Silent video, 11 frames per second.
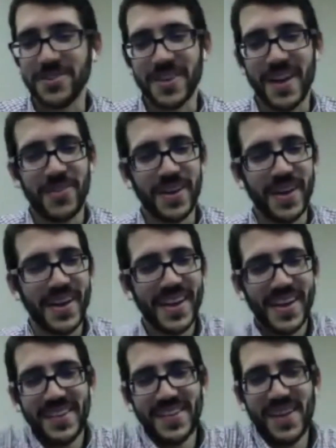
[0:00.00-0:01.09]
haven't.
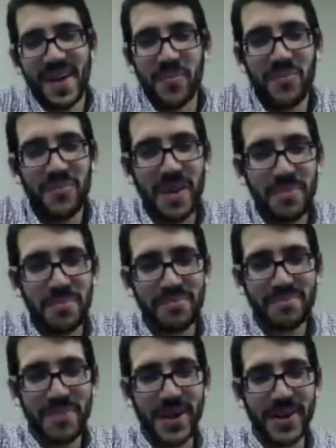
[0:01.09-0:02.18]
My
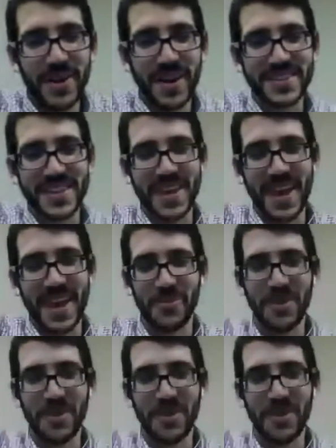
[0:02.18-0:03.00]
Paradox game